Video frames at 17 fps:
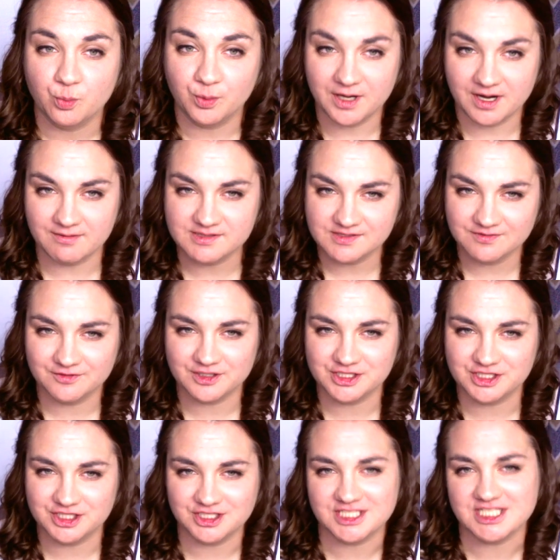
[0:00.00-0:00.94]
When I was a first
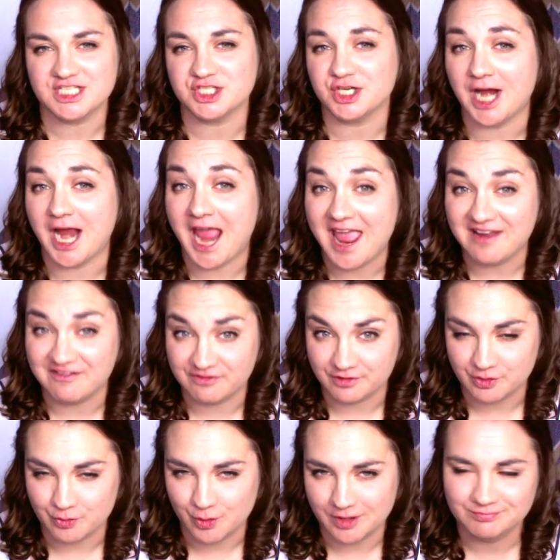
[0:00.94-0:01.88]
year teacher,
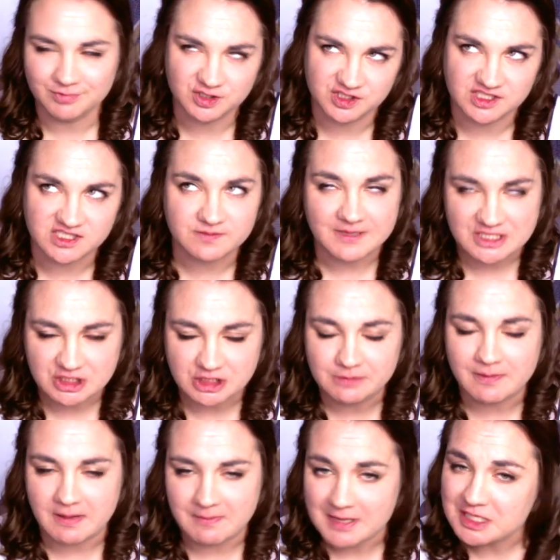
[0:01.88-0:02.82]
everyone, most especially
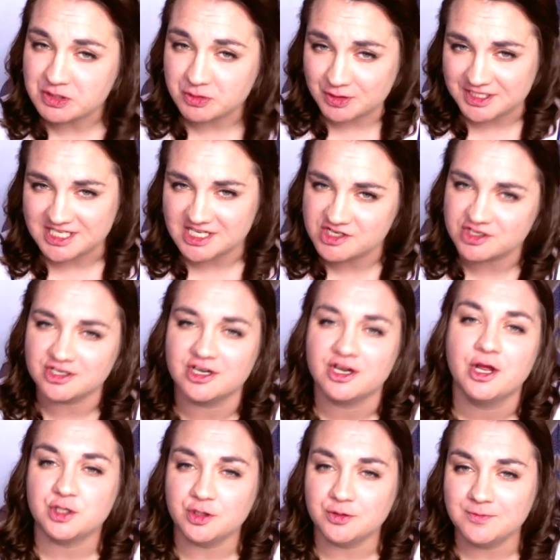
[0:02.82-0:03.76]
my mentor teacher,
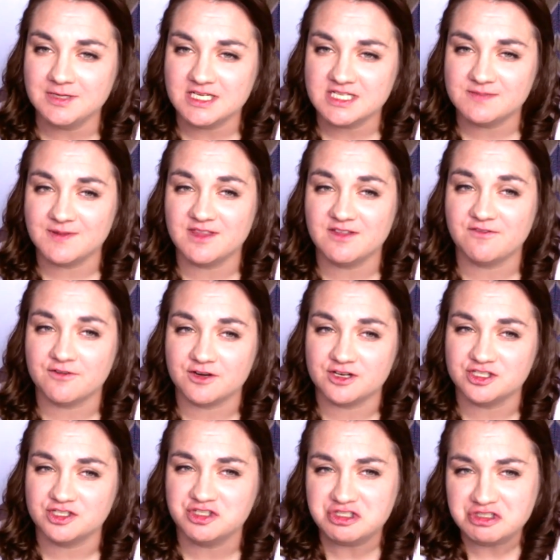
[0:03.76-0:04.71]
told me to spend the
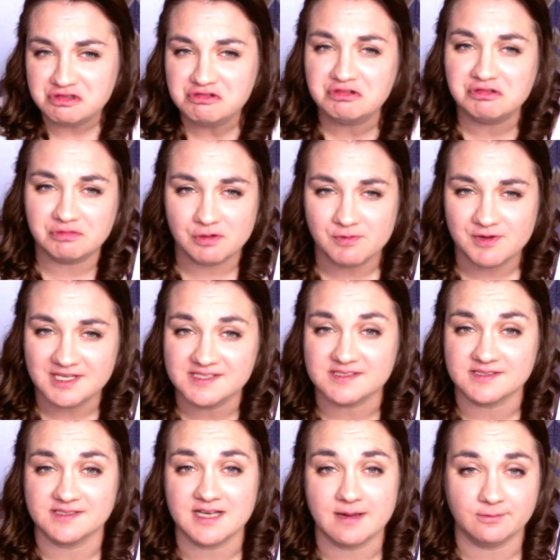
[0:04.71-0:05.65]
first 2 to 3 weeks
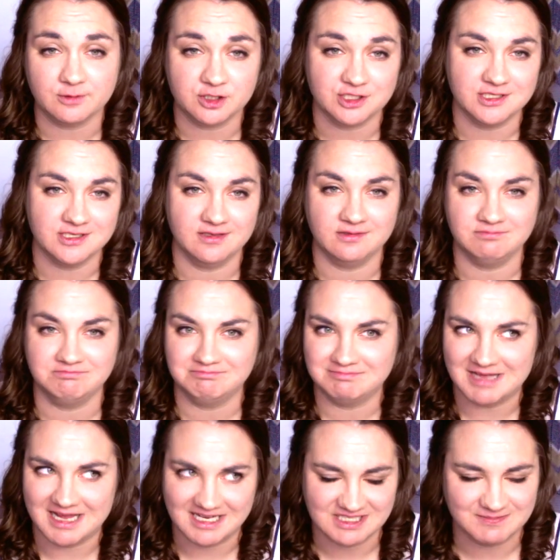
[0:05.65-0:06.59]
establishing
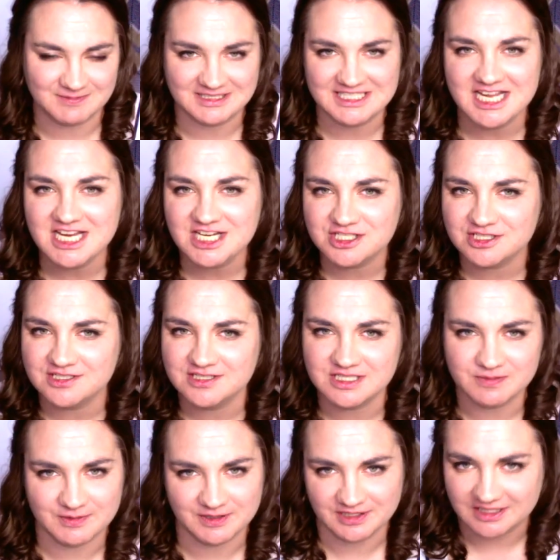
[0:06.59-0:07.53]
expectations,
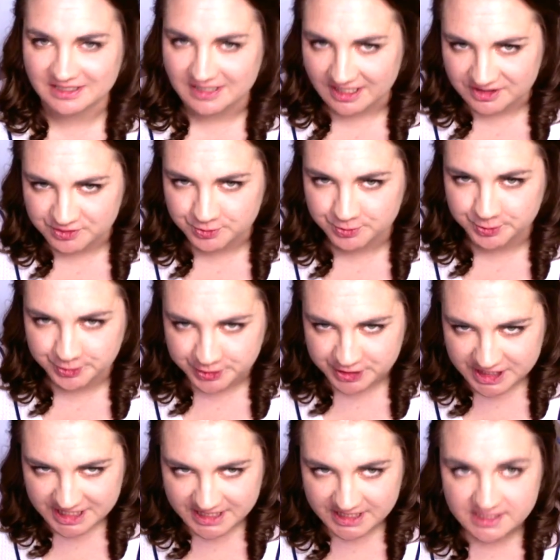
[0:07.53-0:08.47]
building classroom
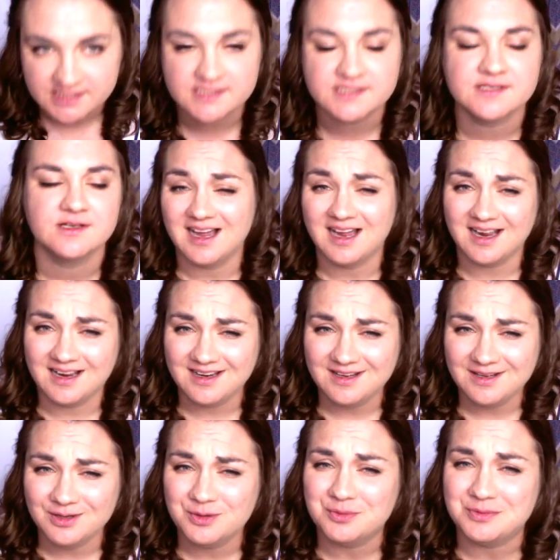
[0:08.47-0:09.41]
routines. I
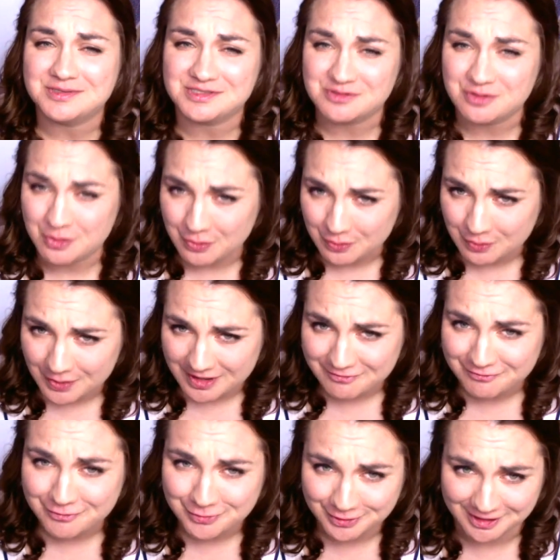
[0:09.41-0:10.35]
was quite
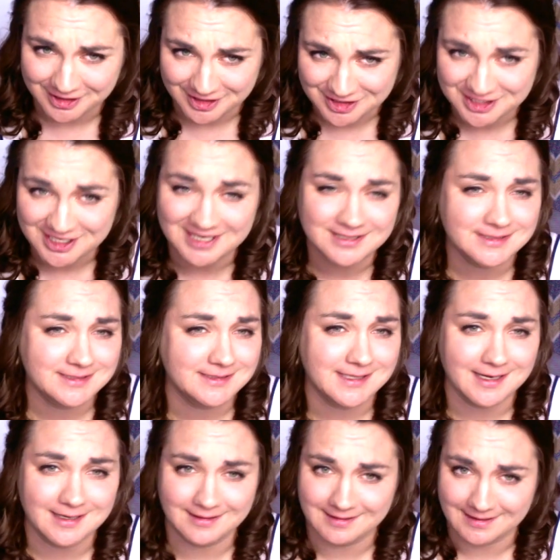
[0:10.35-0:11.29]
foolish and
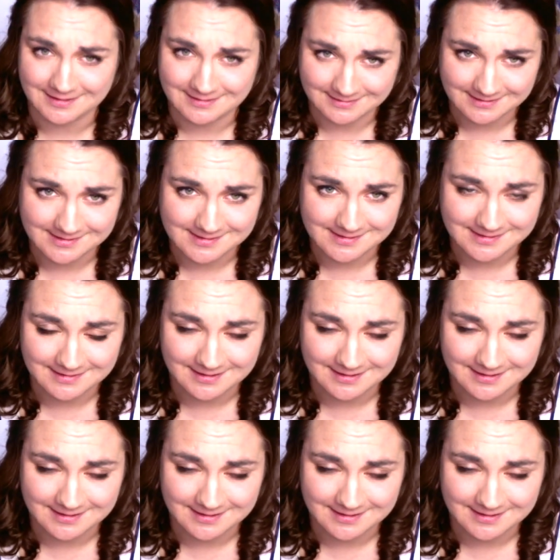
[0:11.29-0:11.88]
decided not to listen to